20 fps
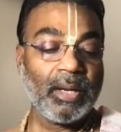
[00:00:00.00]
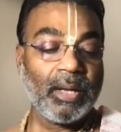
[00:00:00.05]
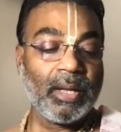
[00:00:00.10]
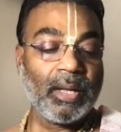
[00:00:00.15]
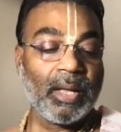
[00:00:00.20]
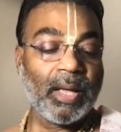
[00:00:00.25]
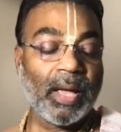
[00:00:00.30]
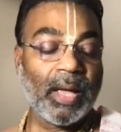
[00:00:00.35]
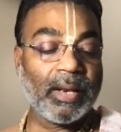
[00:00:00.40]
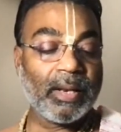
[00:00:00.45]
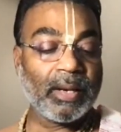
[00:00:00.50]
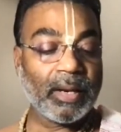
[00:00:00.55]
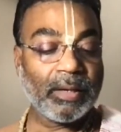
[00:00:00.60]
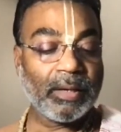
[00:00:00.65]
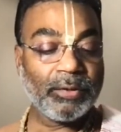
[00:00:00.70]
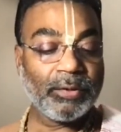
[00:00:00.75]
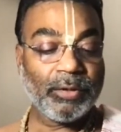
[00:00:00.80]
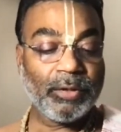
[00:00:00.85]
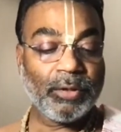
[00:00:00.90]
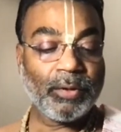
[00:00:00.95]
And
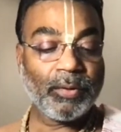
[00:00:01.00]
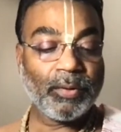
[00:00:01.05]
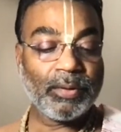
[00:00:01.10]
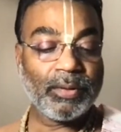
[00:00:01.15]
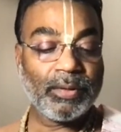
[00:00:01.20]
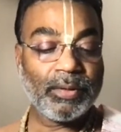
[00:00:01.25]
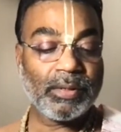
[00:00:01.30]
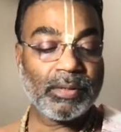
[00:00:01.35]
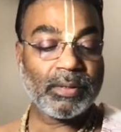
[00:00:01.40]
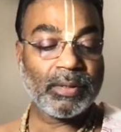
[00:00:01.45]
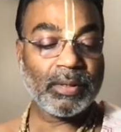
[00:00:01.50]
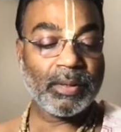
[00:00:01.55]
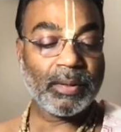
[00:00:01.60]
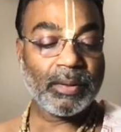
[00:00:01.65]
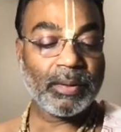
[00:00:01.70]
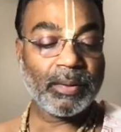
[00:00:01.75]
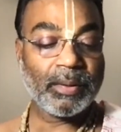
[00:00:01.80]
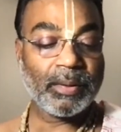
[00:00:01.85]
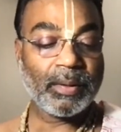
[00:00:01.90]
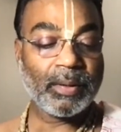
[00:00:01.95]
continuing on this,
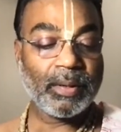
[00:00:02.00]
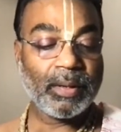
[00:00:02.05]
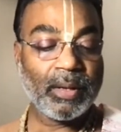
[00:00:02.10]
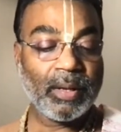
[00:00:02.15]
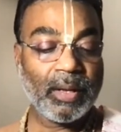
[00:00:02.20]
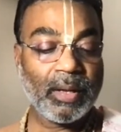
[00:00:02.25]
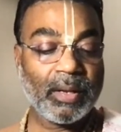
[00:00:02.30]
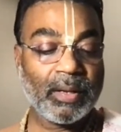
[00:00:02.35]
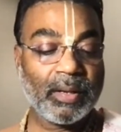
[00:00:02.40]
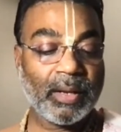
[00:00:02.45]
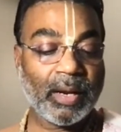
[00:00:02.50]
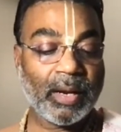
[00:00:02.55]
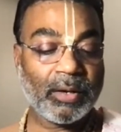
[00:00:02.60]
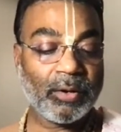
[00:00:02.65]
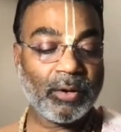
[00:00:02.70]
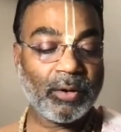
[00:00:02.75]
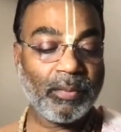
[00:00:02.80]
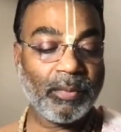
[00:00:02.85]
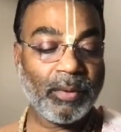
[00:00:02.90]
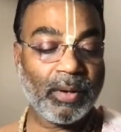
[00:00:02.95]
the
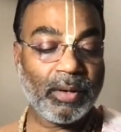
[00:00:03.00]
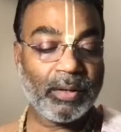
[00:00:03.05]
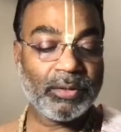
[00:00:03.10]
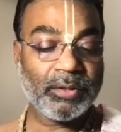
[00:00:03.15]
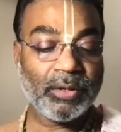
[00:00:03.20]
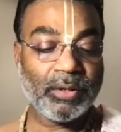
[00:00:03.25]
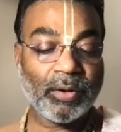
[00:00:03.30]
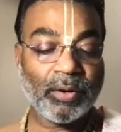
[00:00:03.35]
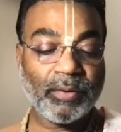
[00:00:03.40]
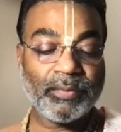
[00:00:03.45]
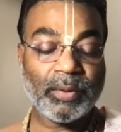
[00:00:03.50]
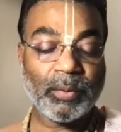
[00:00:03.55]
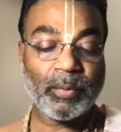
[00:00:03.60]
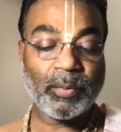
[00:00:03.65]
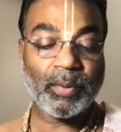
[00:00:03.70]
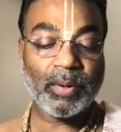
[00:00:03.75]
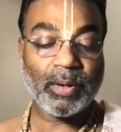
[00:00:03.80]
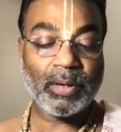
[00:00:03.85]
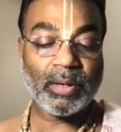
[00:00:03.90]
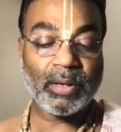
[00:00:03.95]
etymology of the
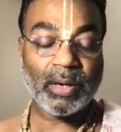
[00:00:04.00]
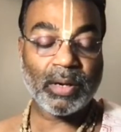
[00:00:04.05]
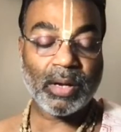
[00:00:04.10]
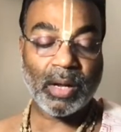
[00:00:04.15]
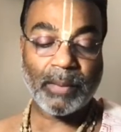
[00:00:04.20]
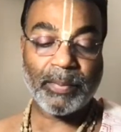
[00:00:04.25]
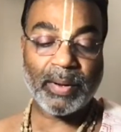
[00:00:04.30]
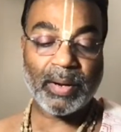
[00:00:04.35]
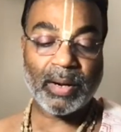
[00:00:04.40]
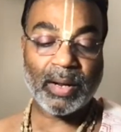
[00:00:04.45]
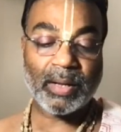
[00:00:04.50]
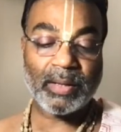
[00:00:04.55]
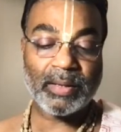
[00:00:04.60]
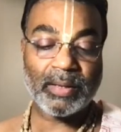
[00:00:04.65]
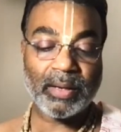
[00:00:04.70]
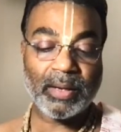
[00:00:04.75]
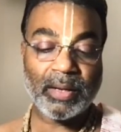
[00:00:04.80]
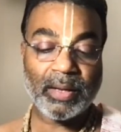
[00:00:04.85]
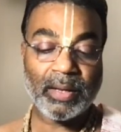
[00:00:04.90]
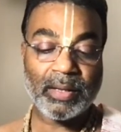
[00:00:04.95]
word
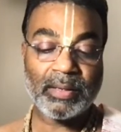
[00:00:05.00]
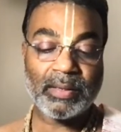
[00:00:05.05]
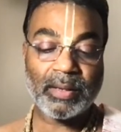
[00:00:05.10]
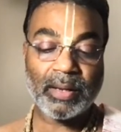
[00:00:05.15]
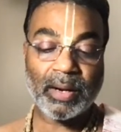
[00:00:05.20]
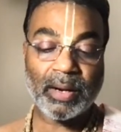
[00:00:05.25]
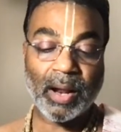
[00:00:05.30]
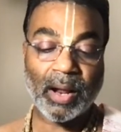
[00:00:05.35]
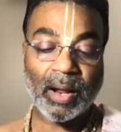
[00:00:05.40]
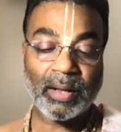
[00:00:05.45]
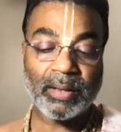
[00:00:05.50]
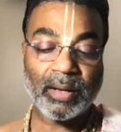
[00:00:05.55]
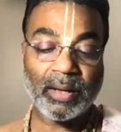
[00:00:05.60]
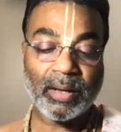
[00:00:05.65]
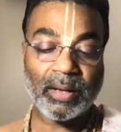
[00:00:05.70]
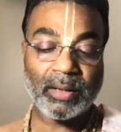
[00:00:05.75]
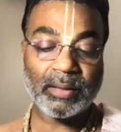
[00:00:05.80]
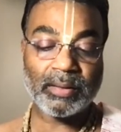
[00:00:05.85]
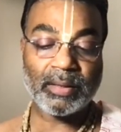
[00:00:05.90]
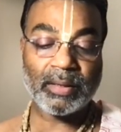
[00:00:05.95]
aparadha is
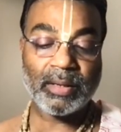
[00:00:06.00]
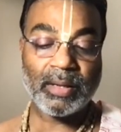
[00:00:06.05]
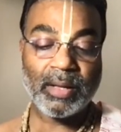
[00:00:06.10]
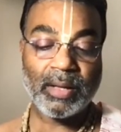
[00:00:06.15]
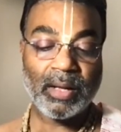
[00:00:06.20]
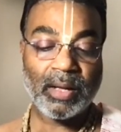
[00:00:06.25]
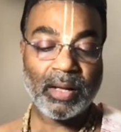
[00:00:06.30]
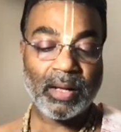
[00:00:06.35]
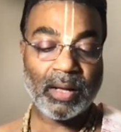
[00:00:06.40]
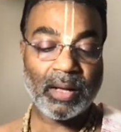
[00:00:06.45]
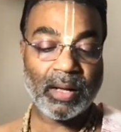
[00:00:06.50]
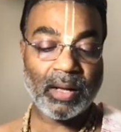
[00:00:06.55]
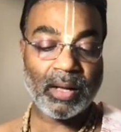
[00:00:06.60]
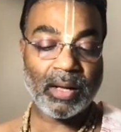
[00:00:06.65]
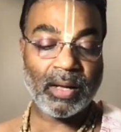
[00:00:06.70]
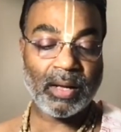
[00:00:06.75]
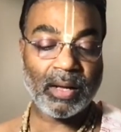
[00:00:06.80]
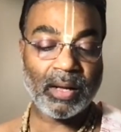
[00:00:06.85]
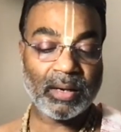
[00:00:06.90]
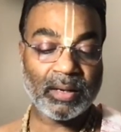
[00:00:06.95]
radha,
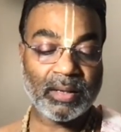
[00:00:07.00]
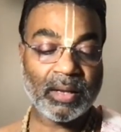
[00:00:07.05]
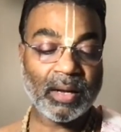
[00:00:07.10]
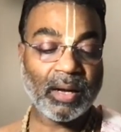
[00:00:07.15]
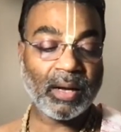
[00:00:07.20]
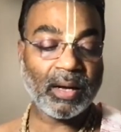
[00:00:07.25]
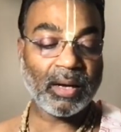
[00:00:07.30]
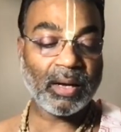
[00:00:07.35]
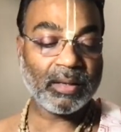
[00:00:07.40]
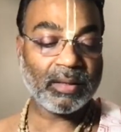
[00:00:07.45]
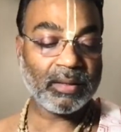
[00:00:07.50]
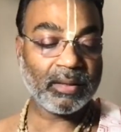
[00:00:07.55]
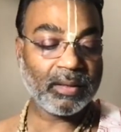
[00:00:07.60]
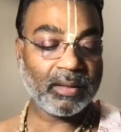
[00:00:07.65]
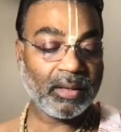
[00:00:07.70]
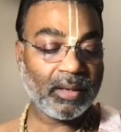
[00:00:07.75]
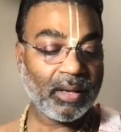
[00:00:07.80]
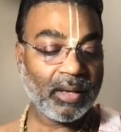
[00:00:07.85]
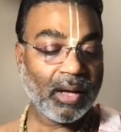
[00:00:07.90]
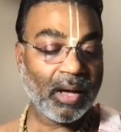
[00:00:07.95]
arthat,
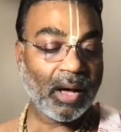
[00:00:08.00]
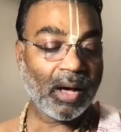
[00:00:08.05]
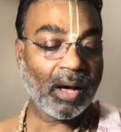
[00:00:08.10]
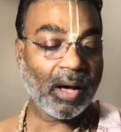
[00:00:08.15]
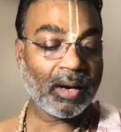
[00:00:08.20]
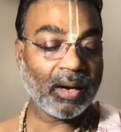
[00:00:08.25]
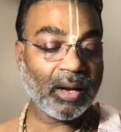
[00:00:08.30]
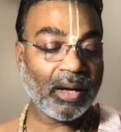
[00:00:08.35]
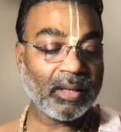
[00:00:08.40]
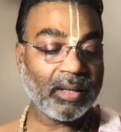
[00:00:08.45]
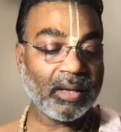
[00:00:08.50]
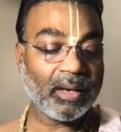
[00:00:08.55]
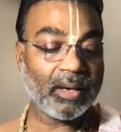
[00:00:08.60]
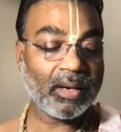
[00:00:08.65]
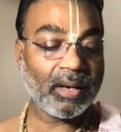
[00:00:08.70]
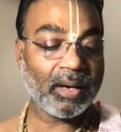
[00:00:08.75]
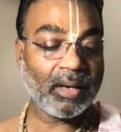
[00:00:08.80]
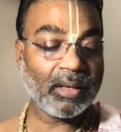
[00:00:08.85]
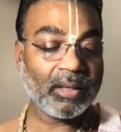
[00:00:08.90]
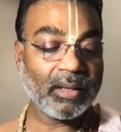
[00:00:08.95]

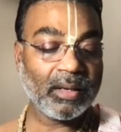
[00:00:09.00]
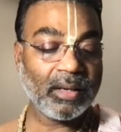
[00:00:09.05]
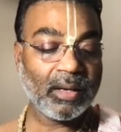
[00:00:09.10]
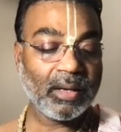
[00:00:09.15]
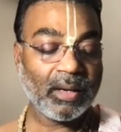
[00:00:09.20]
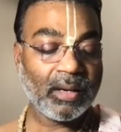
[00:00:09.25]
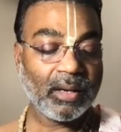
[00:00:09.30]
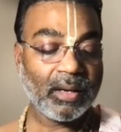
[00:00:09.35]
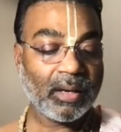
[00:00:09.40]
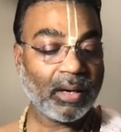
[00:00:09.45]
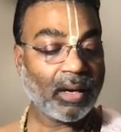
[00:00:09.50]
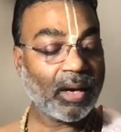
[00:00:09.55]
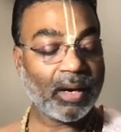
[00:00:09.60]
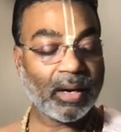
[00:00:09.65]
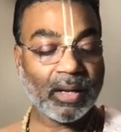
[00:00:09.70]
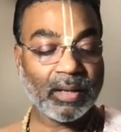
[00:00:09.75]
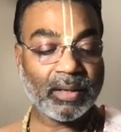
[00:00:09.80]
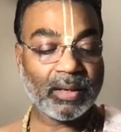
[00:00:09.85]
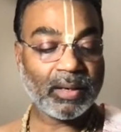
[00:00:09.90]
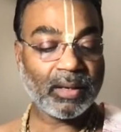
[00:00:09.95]
aradhanat,
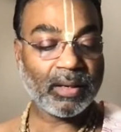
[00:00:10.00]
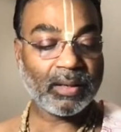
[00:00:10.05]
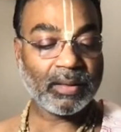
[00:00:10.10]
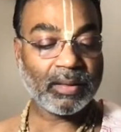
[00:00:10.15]
aradhanat,